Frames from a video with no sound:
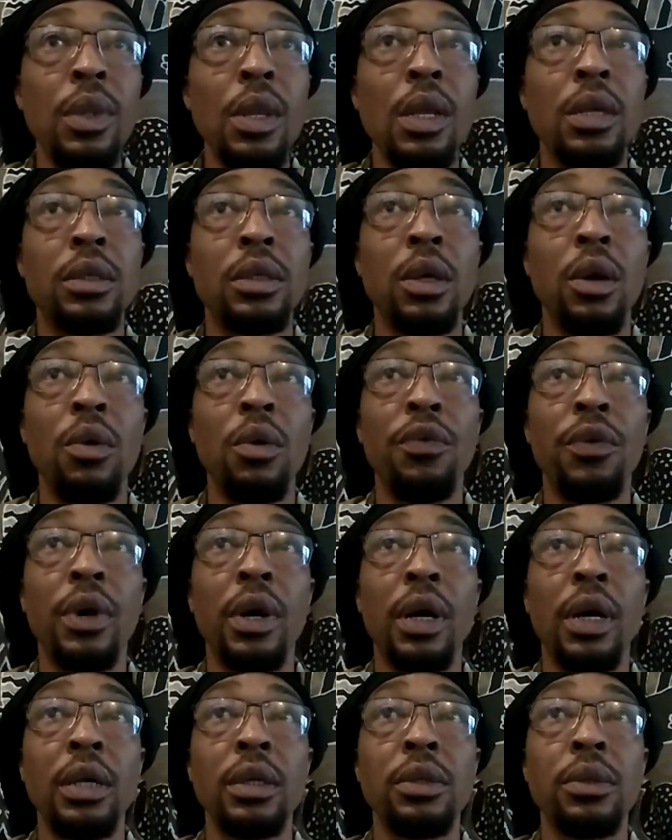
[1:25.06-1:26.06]
So for
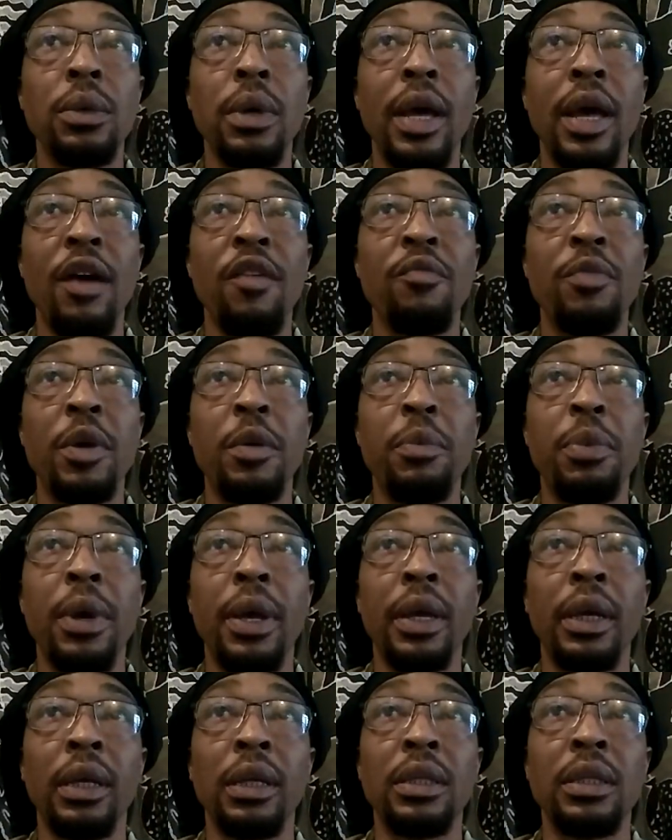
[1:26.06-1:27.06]
us who have been
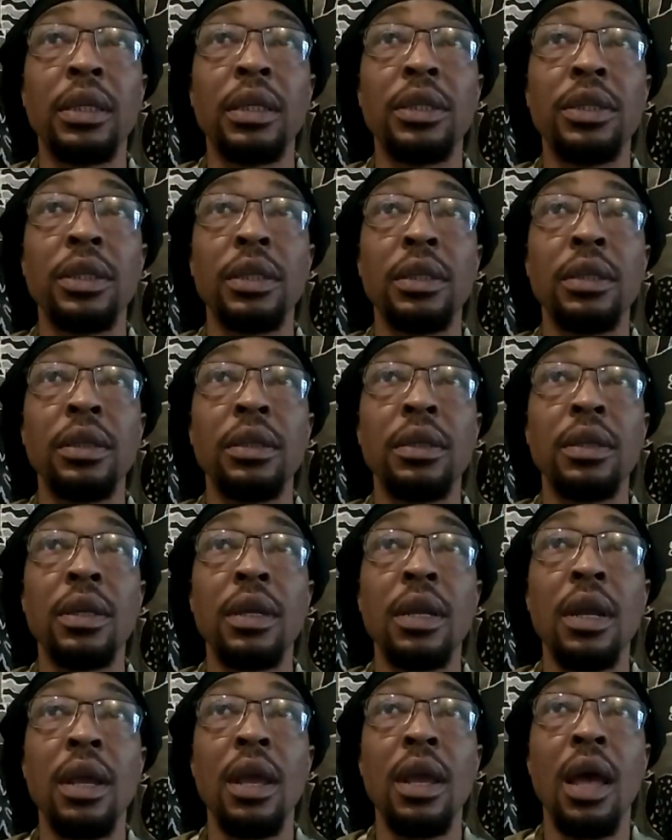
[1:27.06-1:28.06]
paying attention,
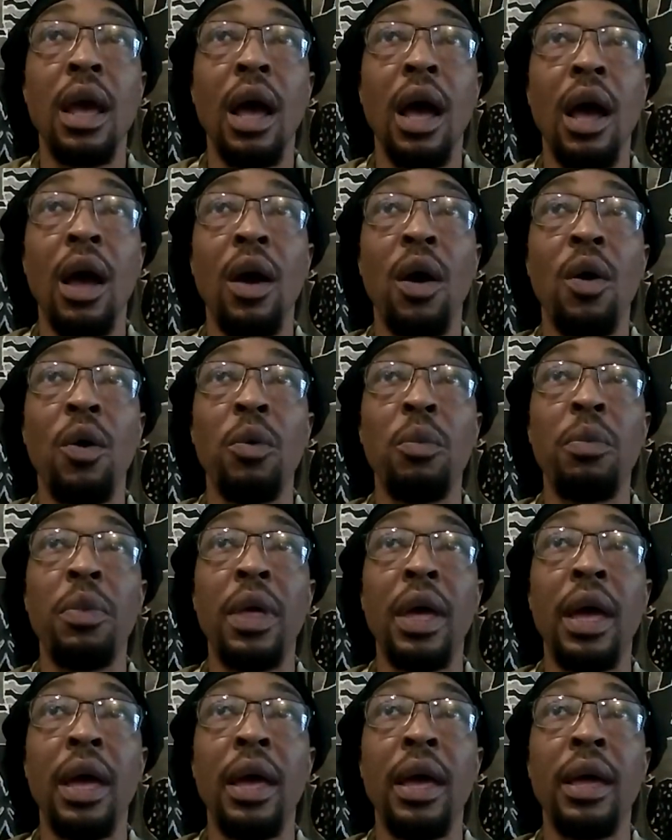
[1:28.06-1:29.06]
I hope
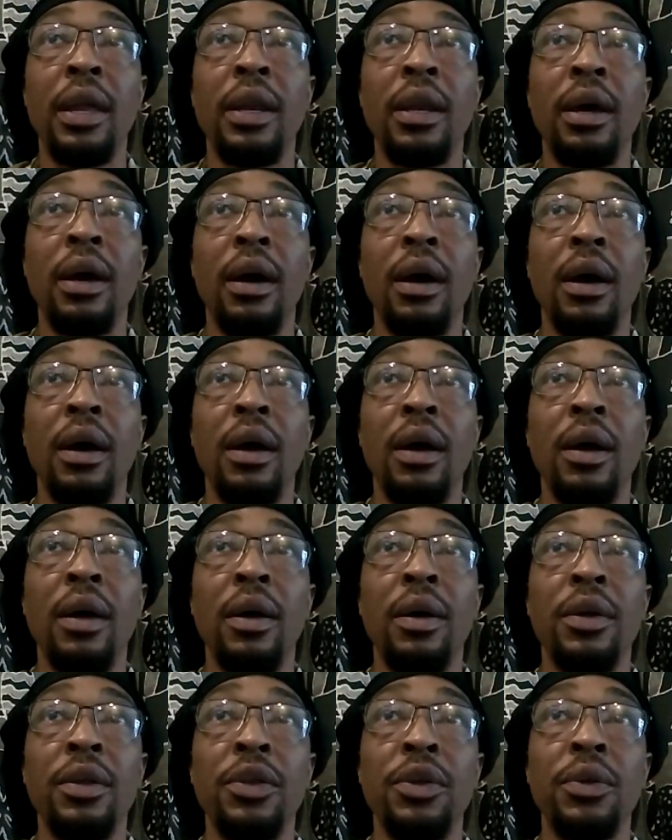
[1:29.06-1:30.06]
that
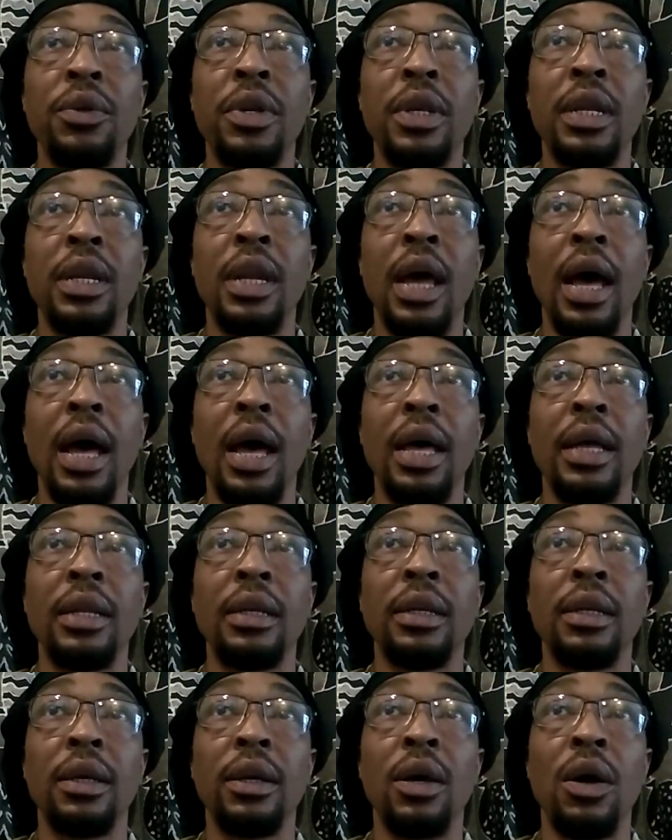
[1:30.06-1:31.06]
you did not
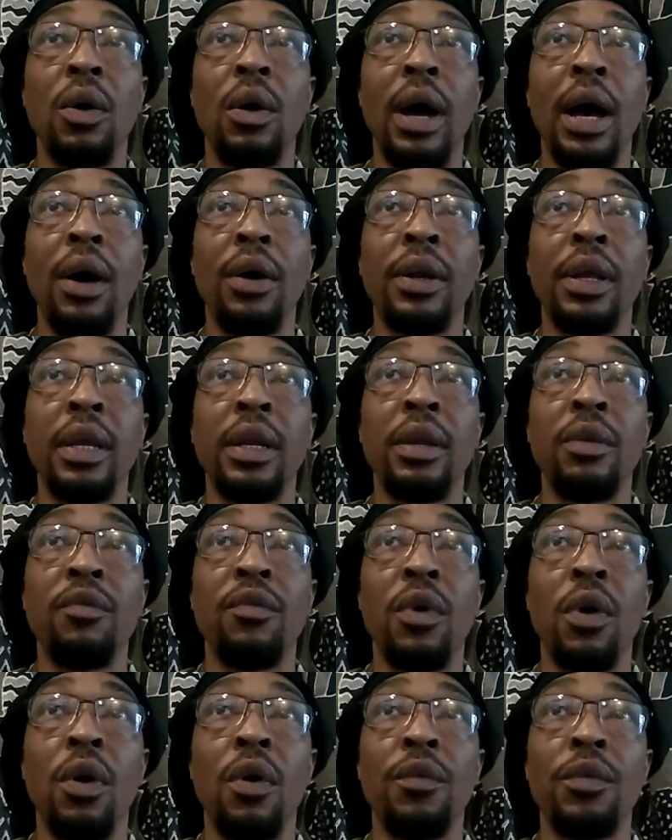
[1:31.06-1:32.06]
go out and
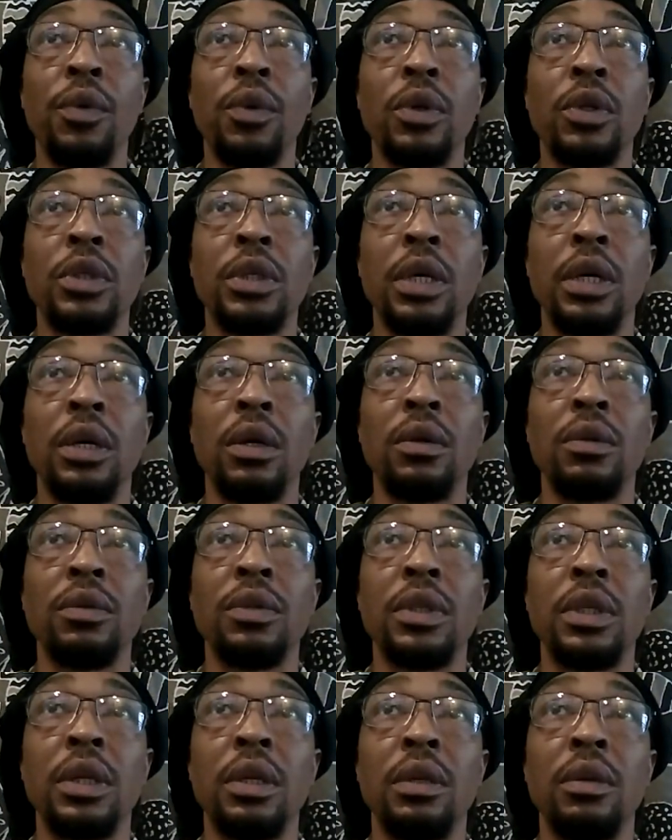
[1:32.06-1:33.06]
involve
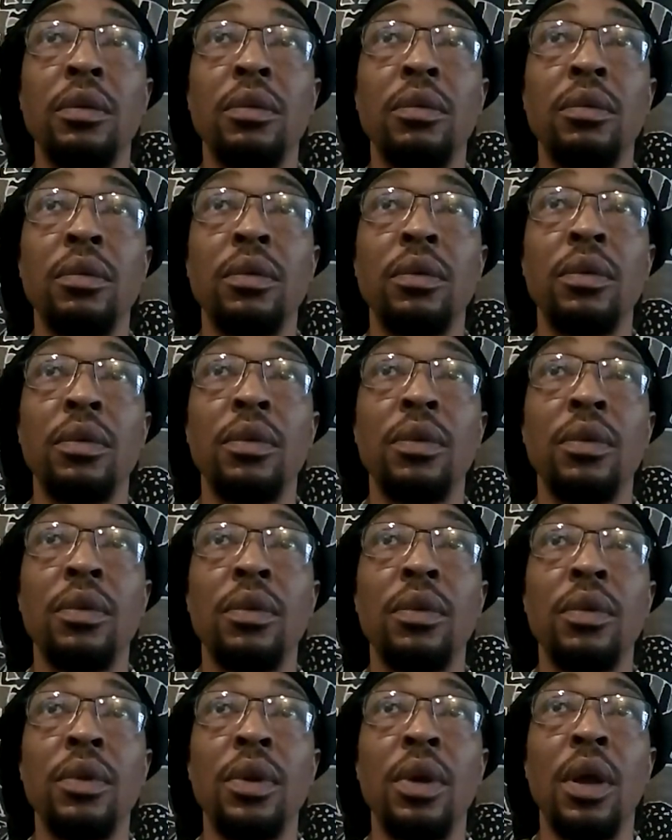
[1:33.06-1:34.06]
yourselves in
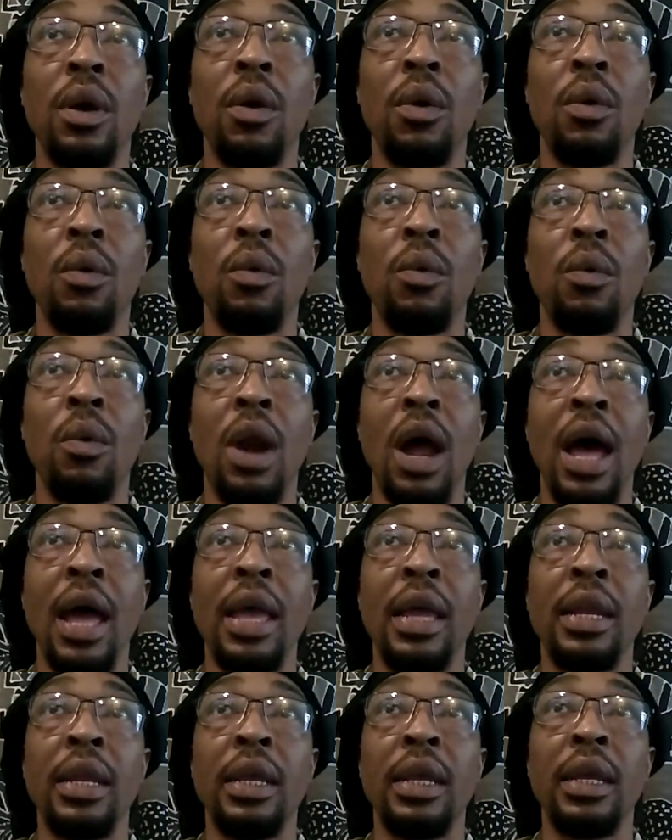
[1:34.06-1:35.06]

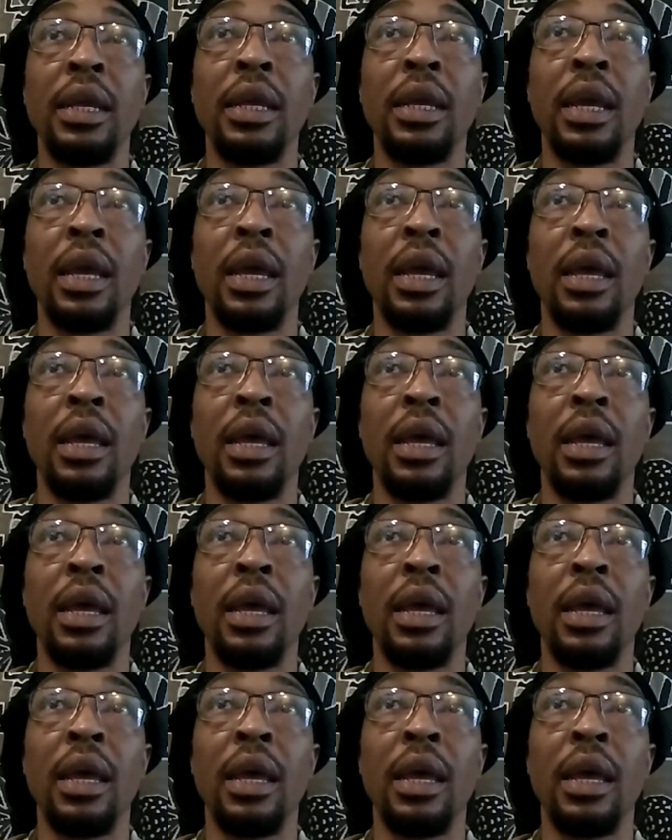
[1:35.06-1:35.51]
rioting